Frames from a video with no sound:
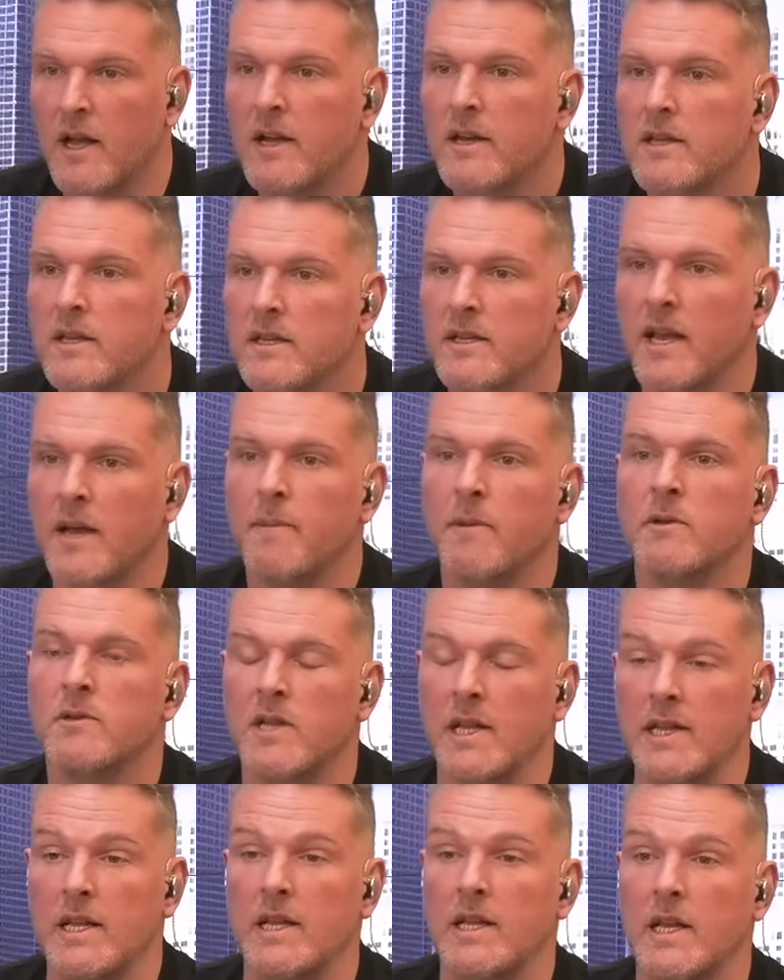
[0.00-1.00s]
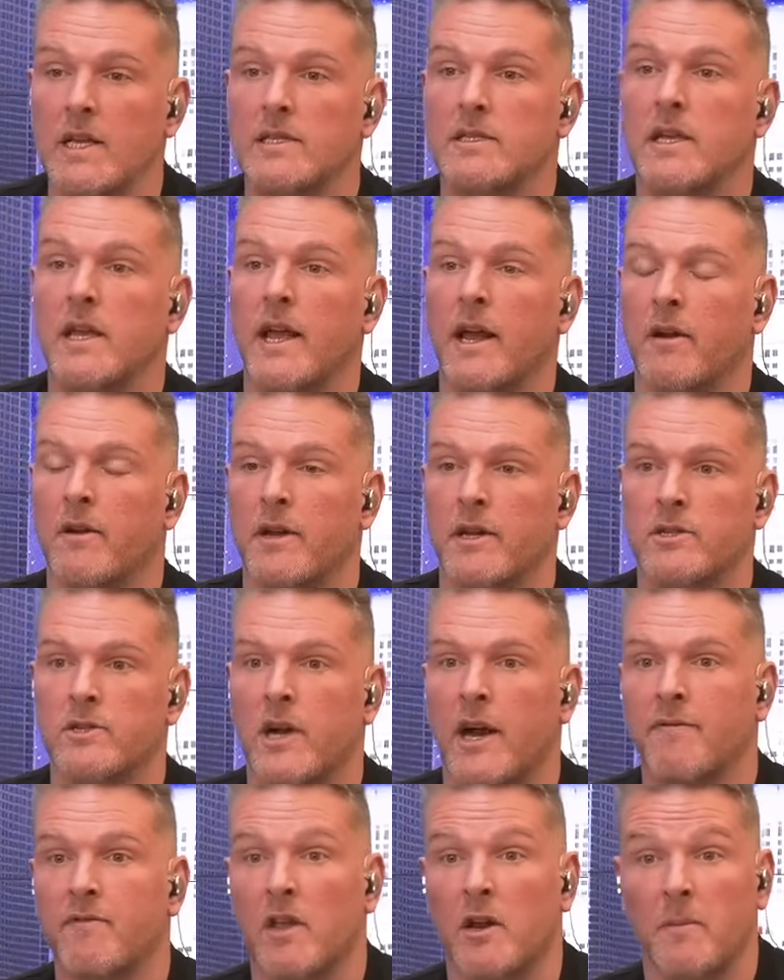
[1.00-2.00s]
The team that was in the D.C. area
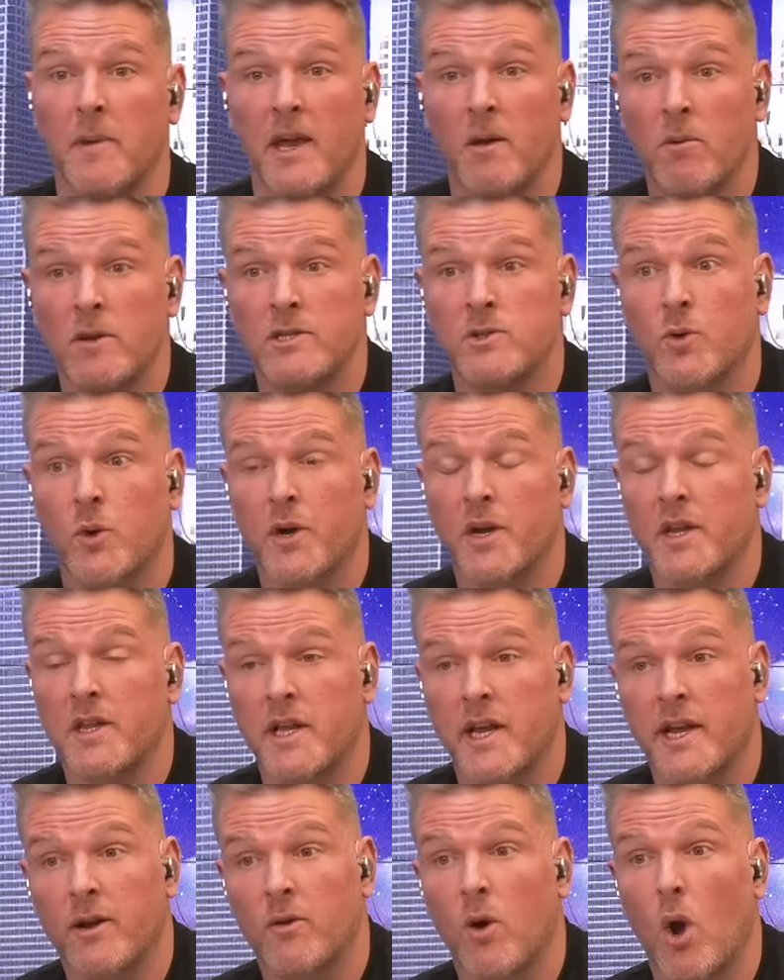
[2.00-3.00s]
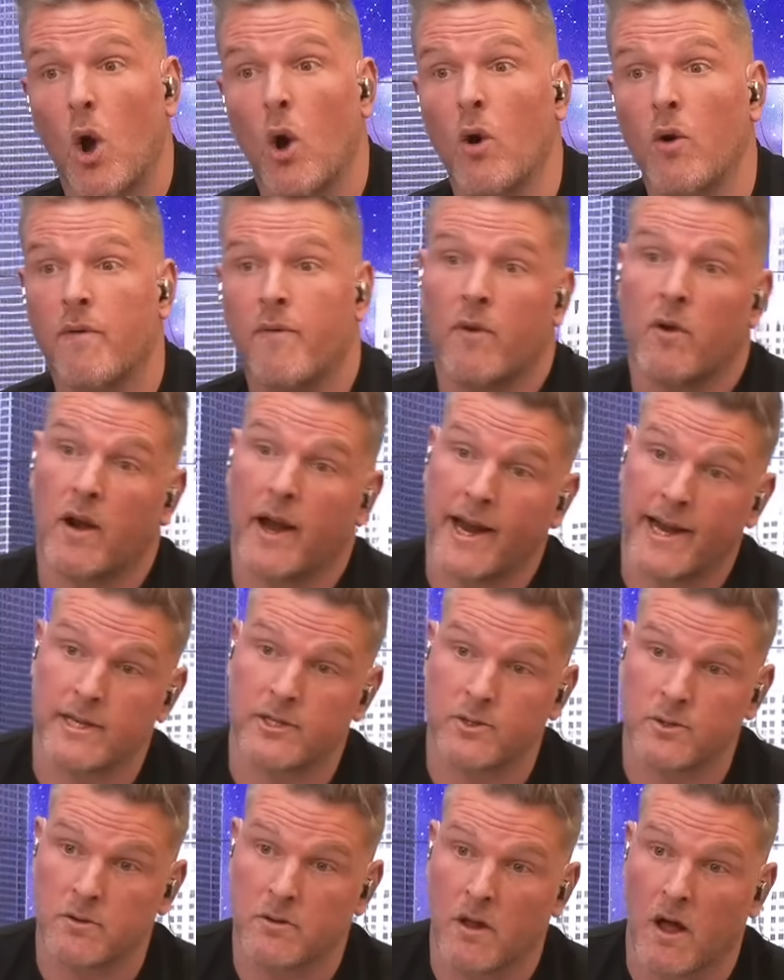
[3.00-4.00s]
drafted him. He wins Rookie of the Year over
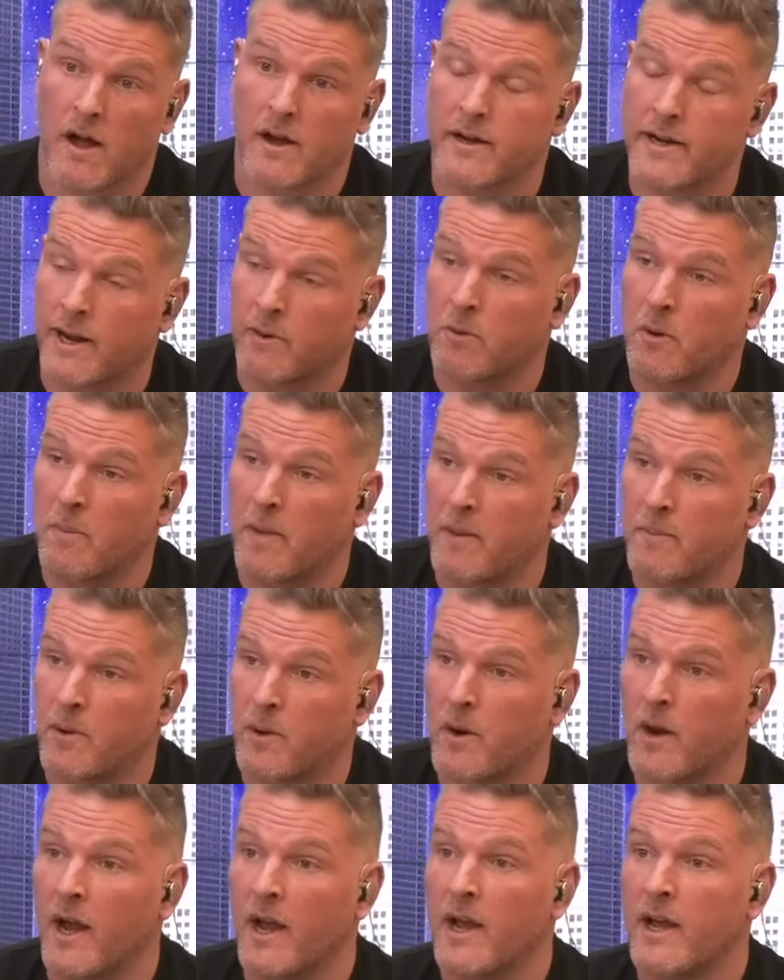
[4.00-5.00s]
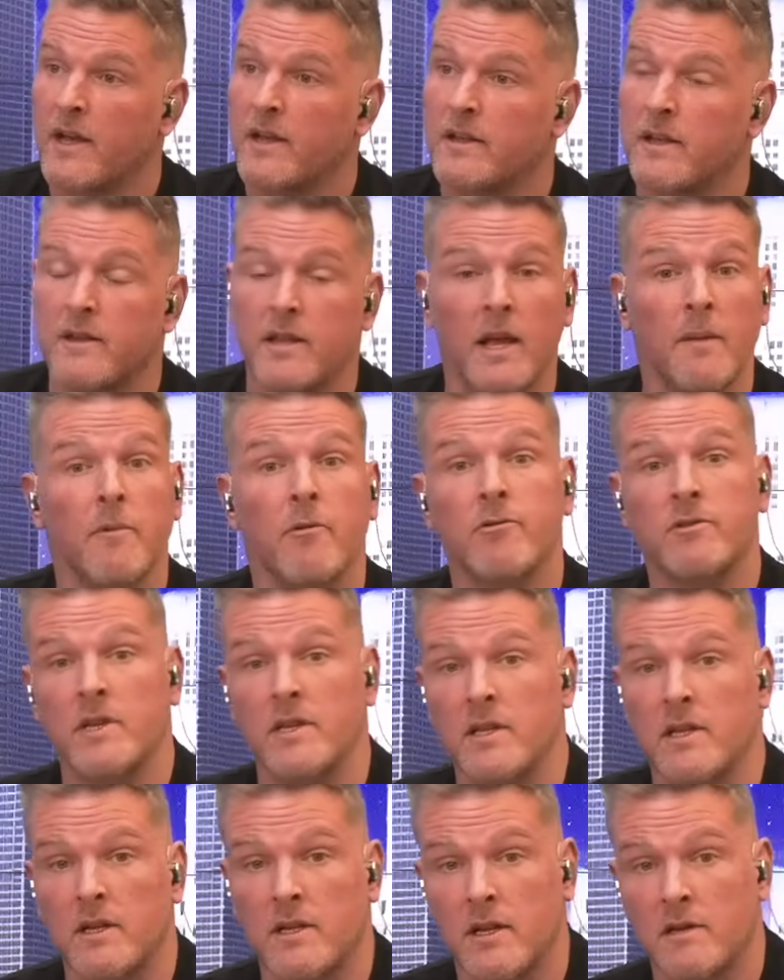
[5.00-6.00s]
Andrew Luck. Now, remember, the team that was in
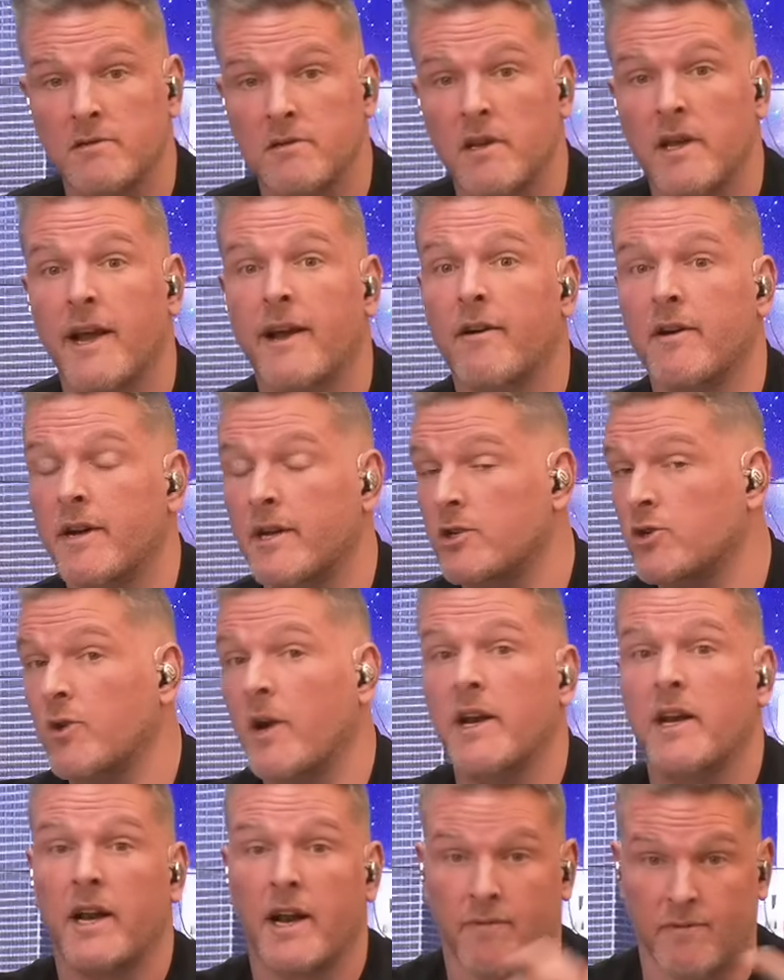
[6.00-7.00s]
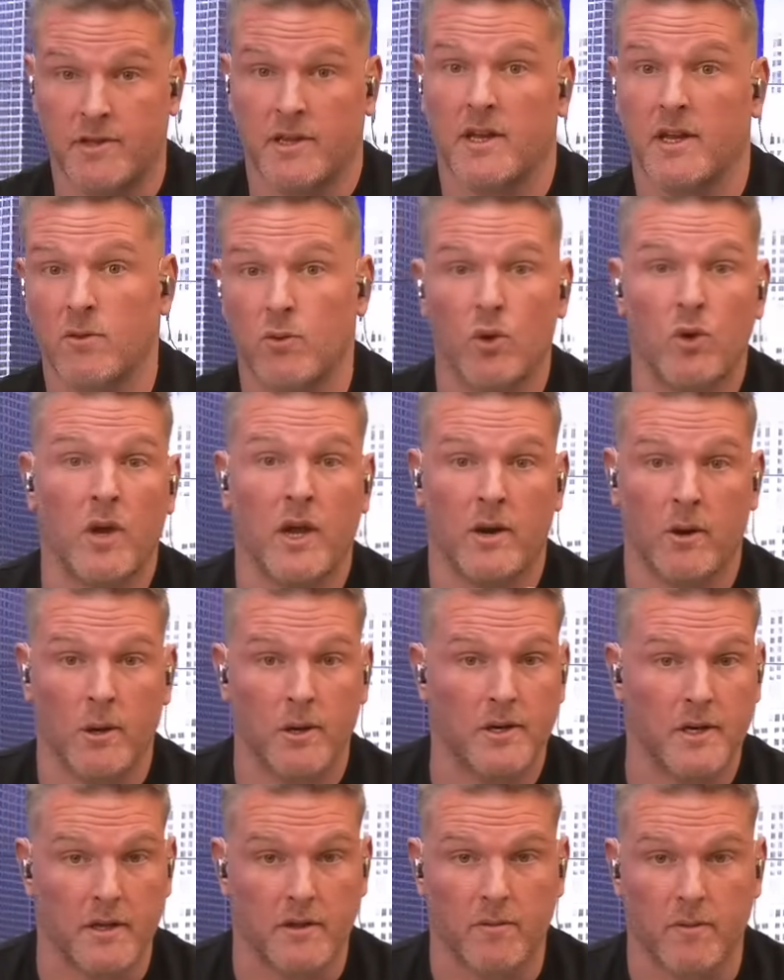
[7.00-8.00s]
the D.C. area traded everything to get
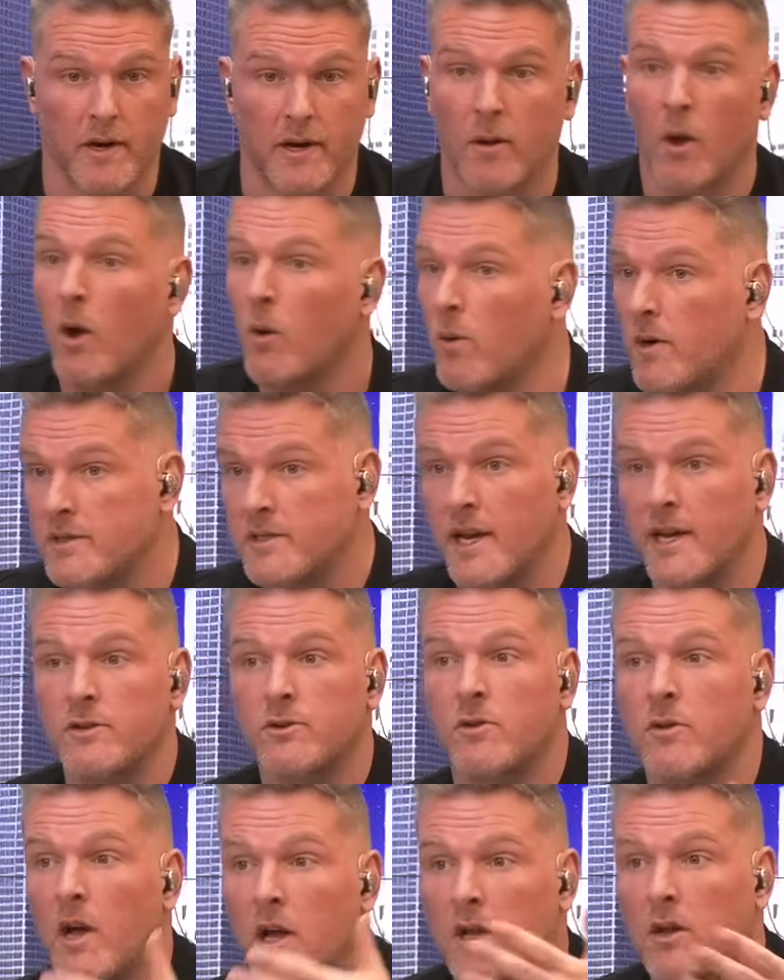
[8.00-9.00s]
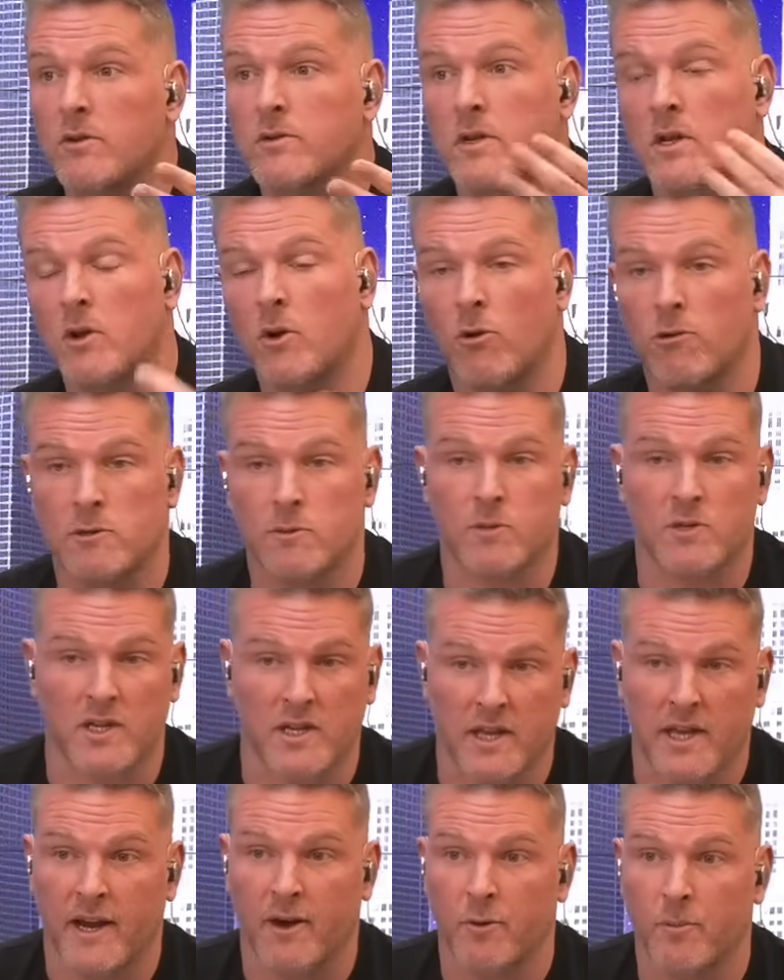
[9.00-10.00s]
RG3. Once Andrew Luck goes to the Colts, which I
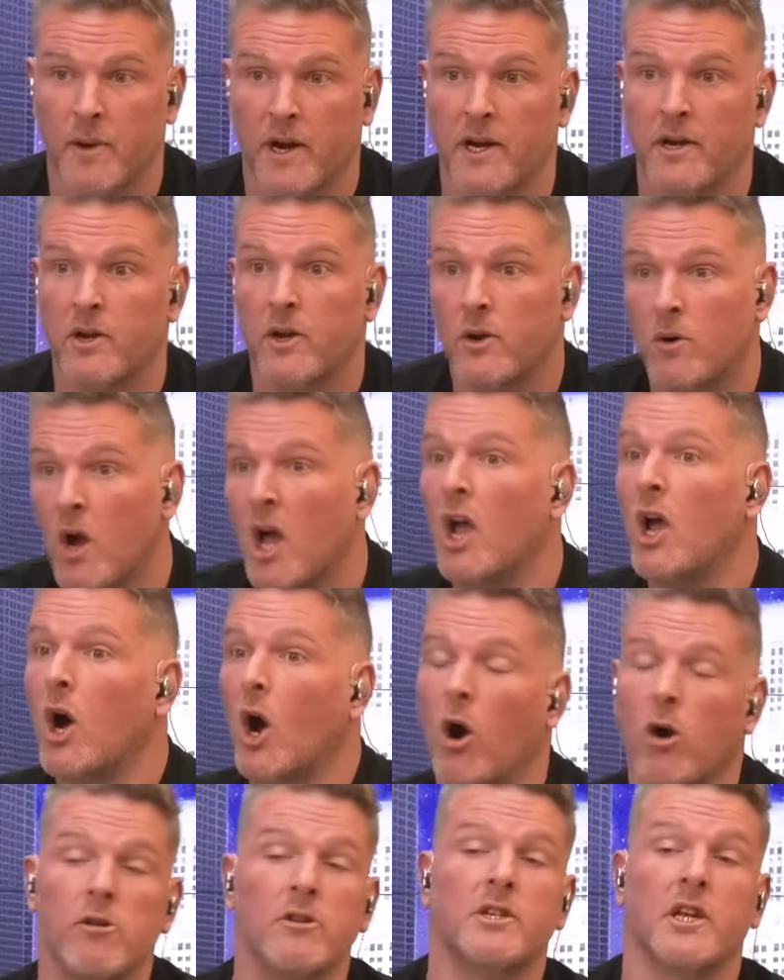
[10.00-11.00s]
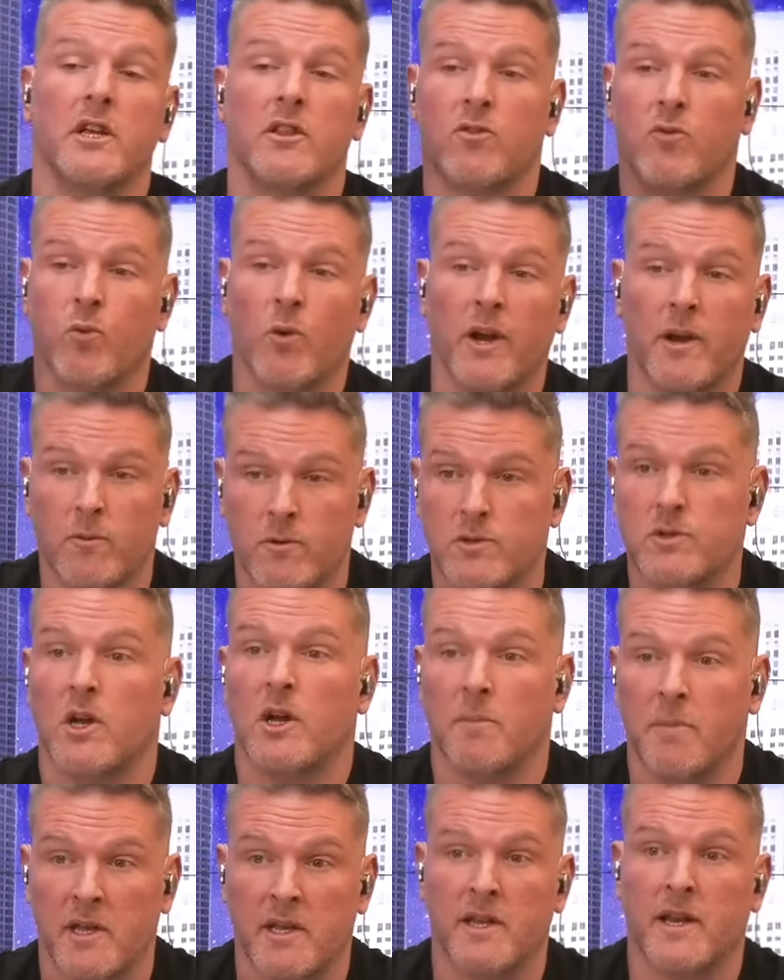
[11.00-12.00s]
think everybody knew, RG3 was going to
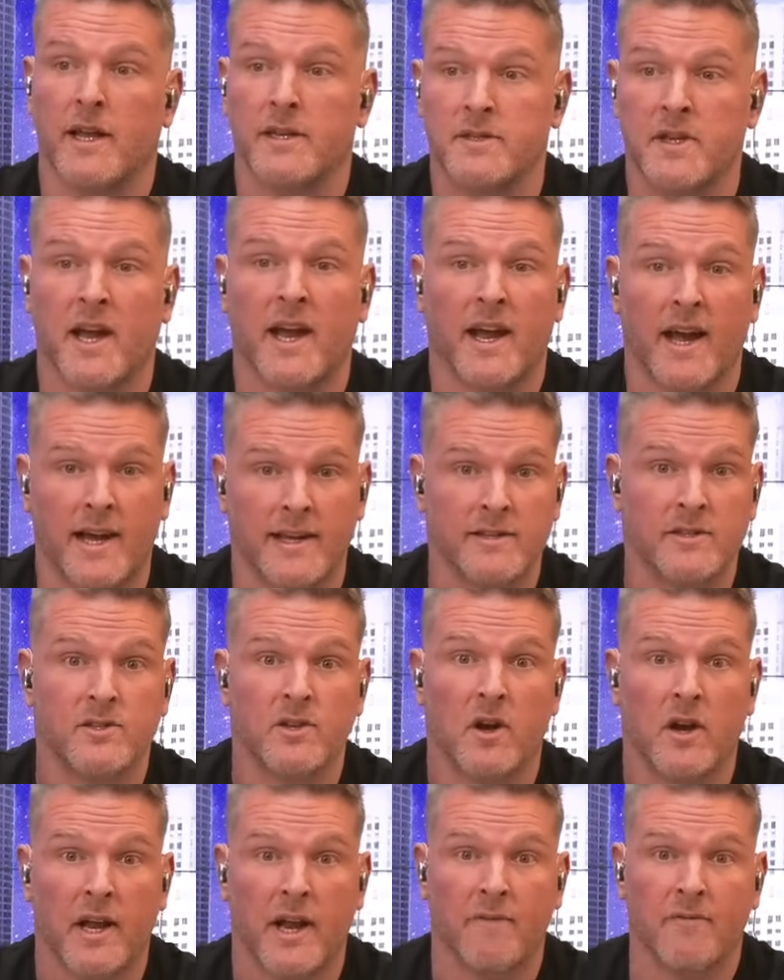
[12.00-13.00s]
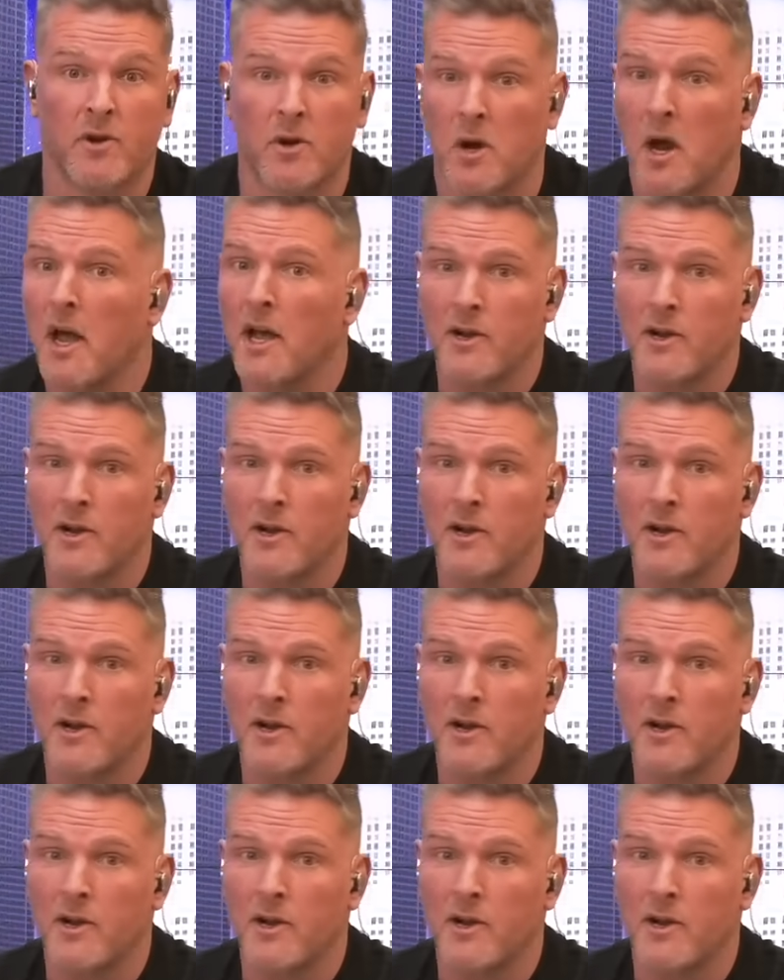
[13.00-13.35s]
be the next guy highly sought after.